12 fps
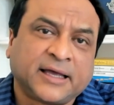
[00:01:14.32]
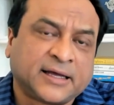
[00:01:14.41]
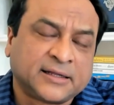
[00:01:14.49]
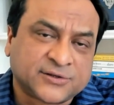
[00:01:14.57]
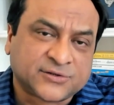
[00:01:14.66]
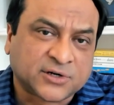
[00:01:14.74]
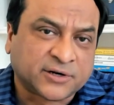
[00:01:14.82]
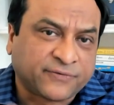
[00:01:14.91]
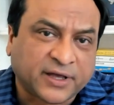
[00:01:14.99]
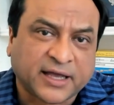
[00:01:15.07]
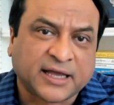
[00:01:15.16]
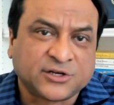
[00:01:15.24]
and the
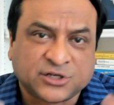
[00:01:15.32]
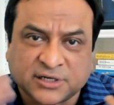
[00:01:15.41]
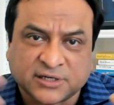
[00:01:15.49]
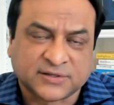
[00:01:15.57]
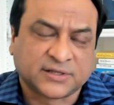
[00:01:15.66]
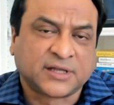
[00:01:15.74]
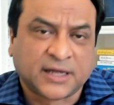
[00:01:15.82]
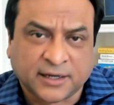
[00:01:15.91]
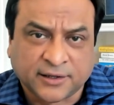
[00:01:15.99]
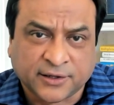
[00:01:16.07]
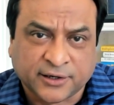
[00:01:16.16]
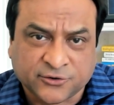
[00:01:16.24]
certification is
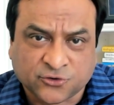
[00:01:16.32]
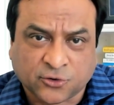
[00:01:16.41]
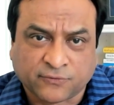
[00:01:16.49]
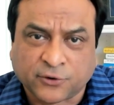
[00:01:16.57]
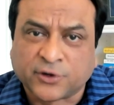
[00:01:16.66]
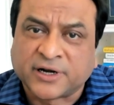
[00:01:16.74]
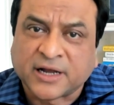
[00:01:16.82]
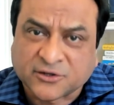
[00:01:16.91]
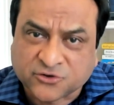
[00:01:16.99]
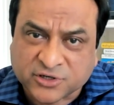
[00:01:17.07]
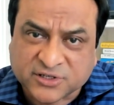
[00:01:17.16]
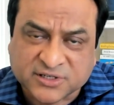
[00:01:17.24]
another sort of you know
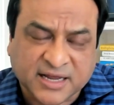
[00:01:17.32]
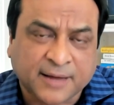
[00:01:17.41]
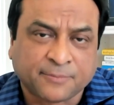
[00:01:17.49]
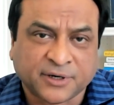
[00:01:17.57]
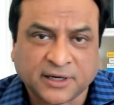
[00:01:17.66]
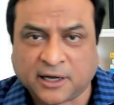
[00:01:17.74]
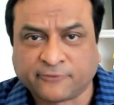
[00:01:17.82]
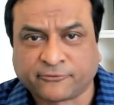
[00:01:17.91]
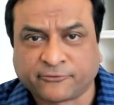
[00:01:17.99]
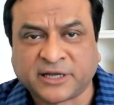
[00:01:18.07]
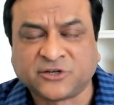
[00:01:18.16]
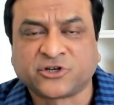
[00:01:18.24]
industry stamp and
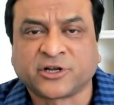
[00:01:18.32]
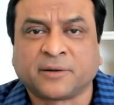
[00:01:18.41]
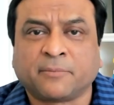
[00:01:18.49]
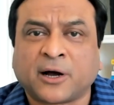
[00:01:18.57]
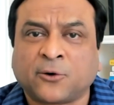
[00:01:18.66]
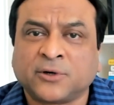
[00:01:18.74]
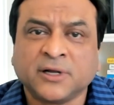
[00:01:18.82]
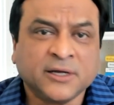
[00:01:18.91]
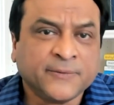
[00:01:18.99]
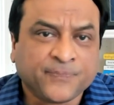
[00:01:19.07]
confirmation about